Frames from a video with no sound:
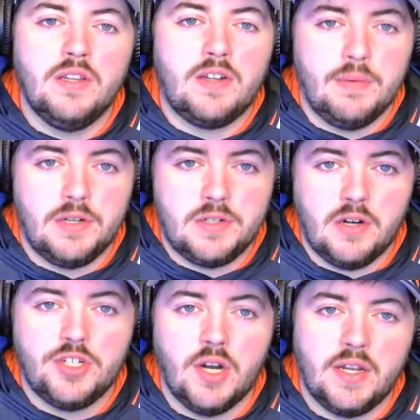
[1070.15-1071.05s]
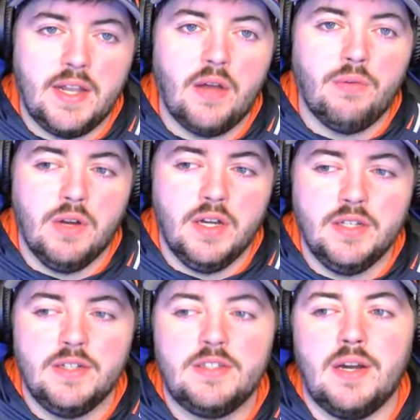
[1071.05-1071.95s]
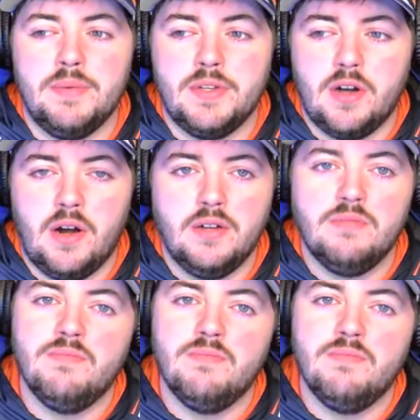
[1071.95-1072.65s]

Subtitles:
It's time to start shutting down runs. It's time to start